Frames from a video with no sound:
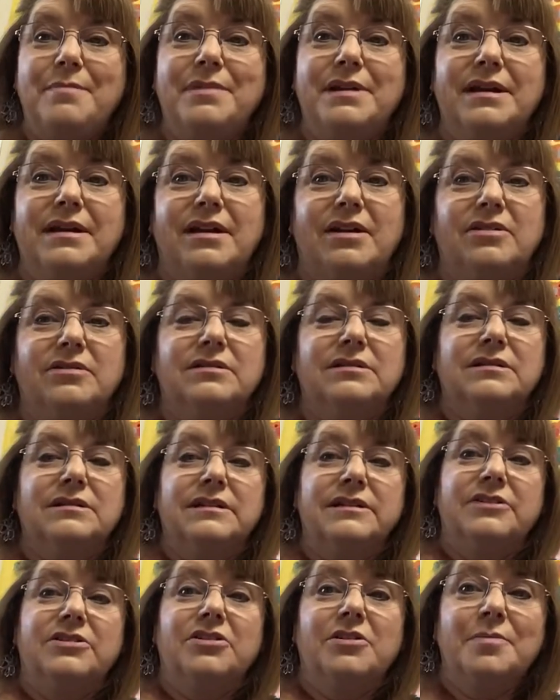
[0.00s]
be a
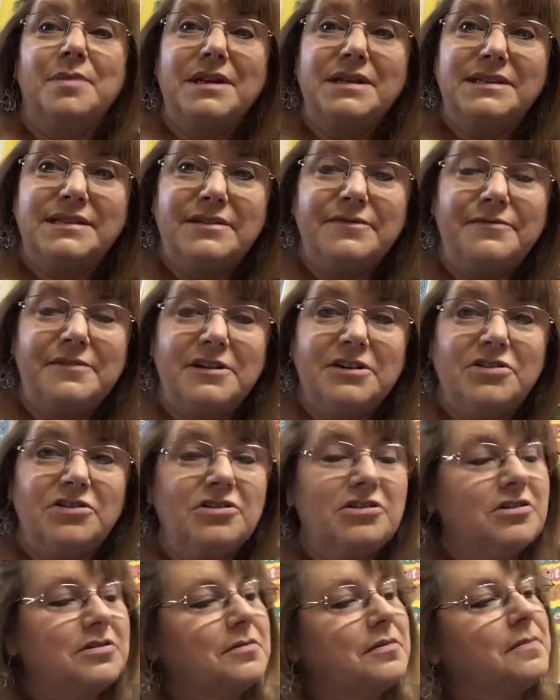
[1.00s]
little bit
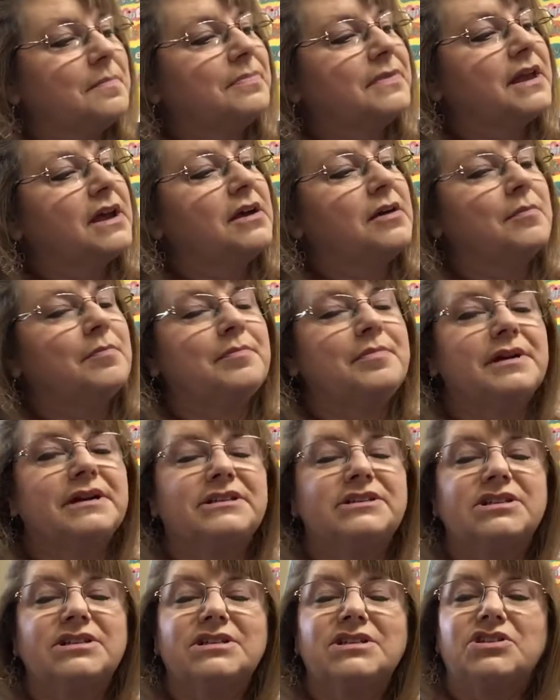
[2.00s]
difficult, but
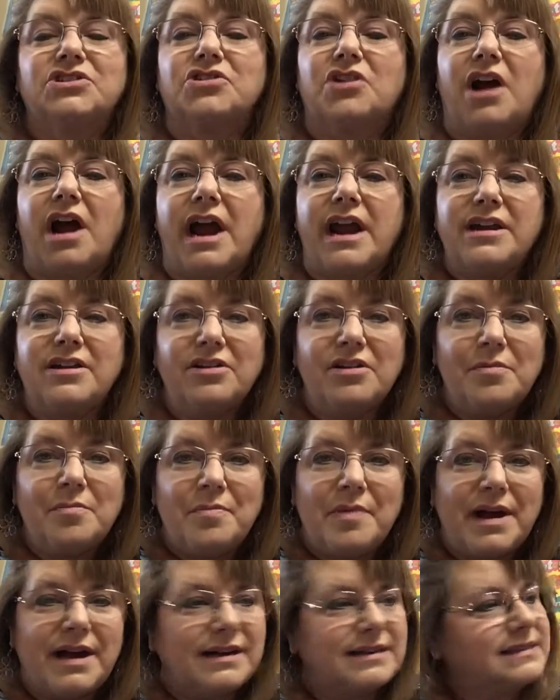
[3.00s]
just try your
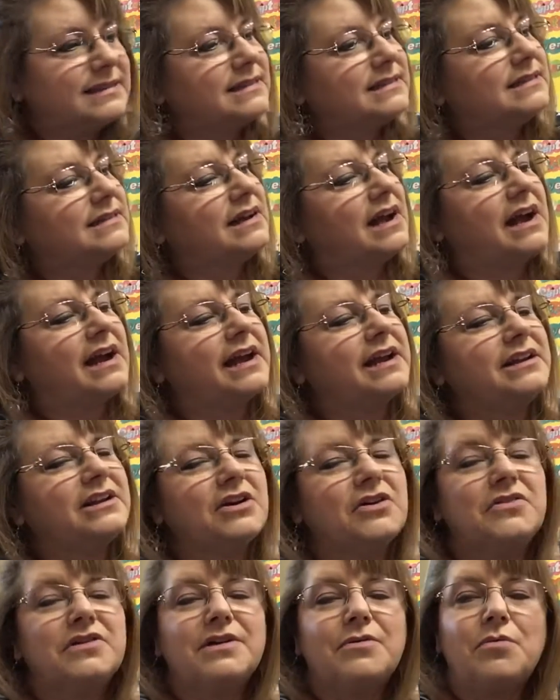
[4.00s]
best. I
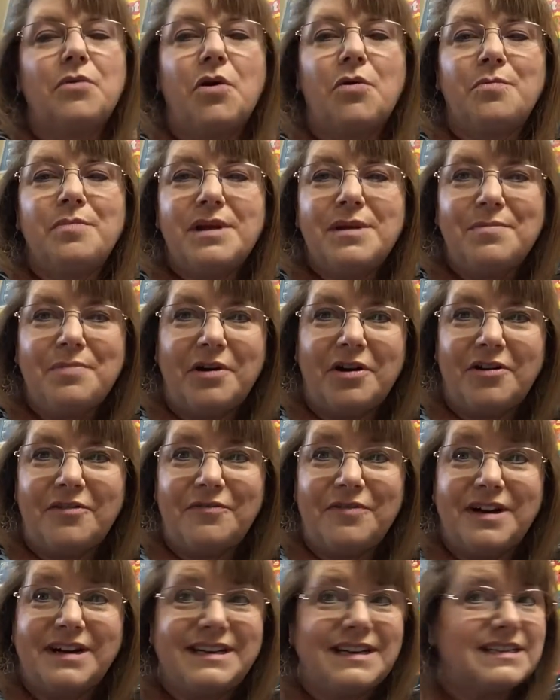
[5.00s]
know it won't be
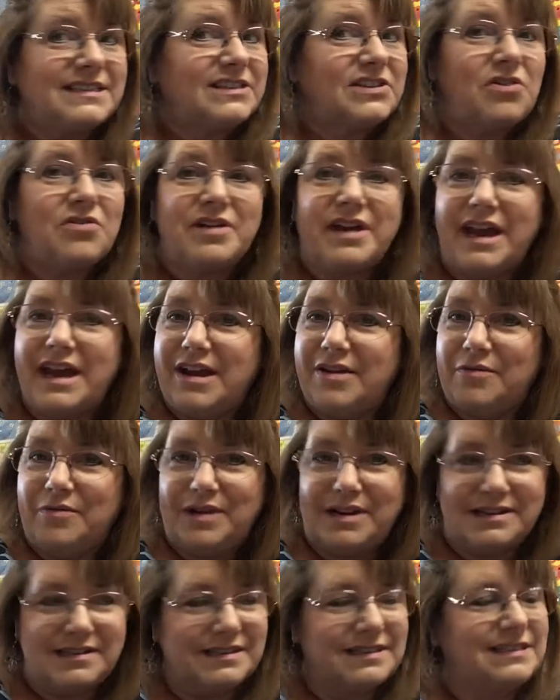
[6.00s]
perfect. It's okay. We
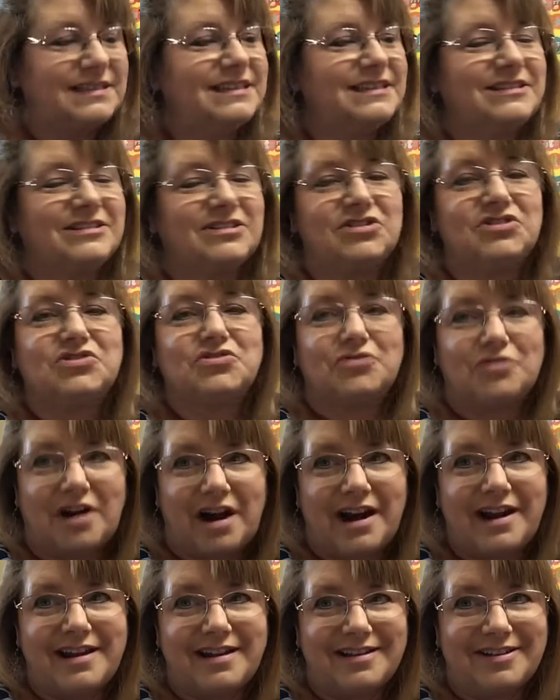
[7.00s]
just need to
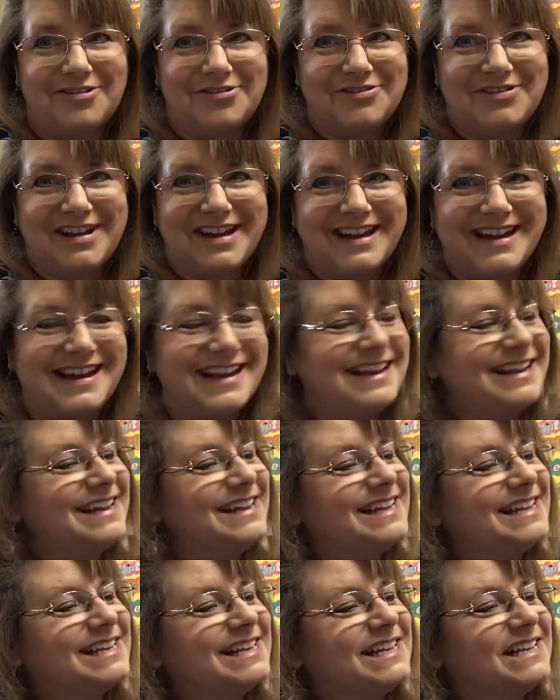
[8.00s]
try, okay?
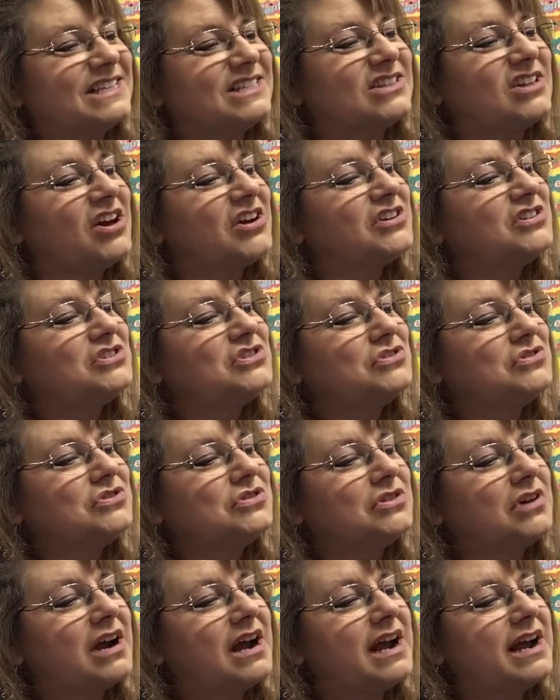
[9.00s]
As long as you
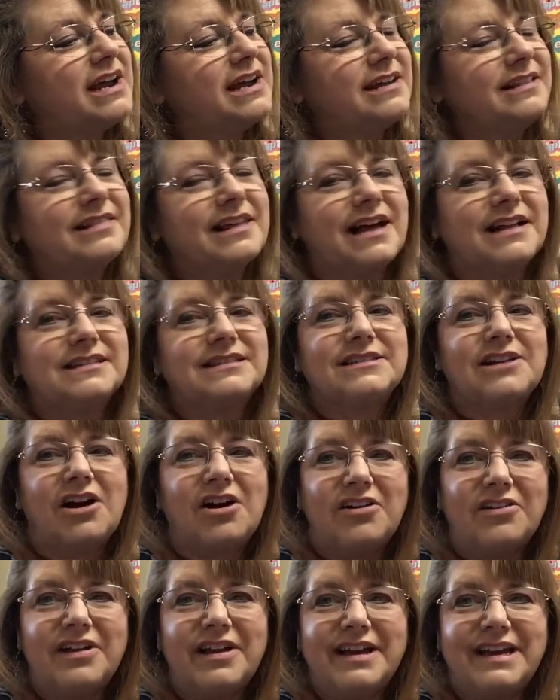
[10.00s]
try, that's
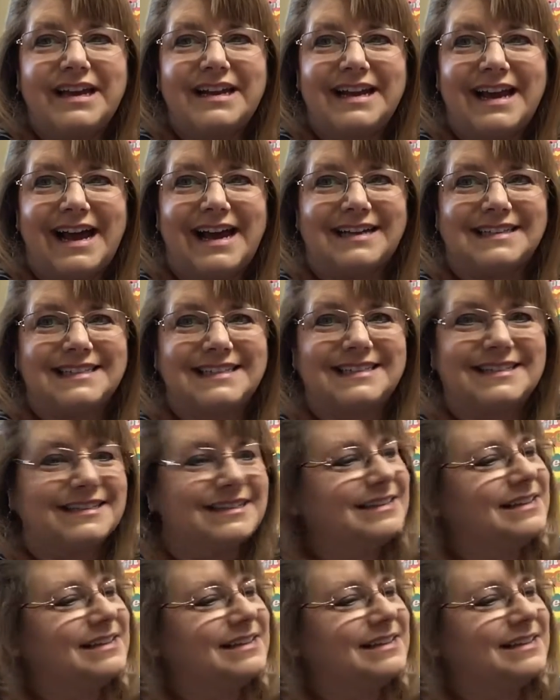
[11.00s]
all I can ask.